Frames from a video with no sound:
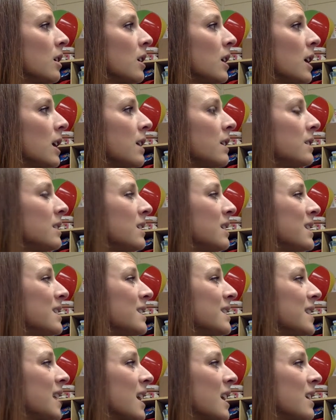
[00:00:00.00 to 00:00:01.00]
And he
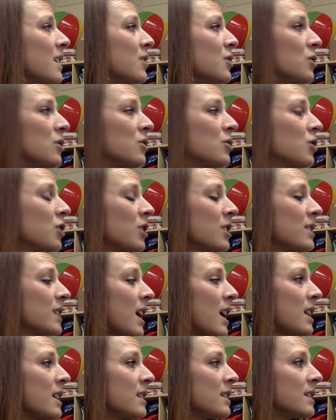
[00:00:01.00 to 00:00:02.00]
shook his
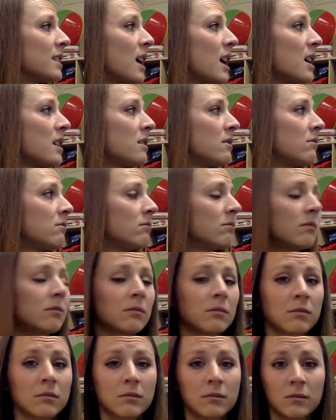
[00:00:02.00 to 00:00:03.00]
head and said,
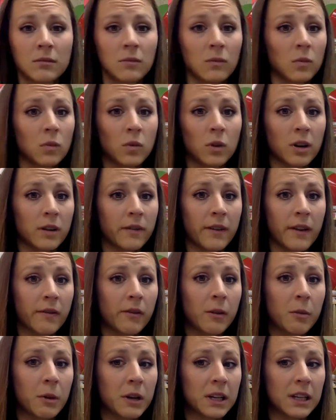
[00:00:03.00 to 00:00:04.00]
"What if
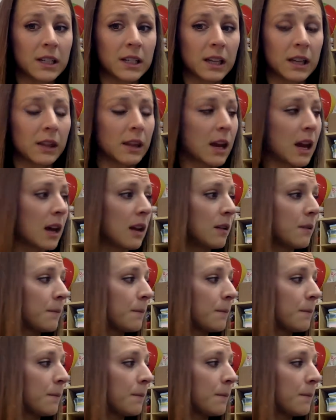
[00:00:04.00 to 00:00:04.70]
everybody did that?"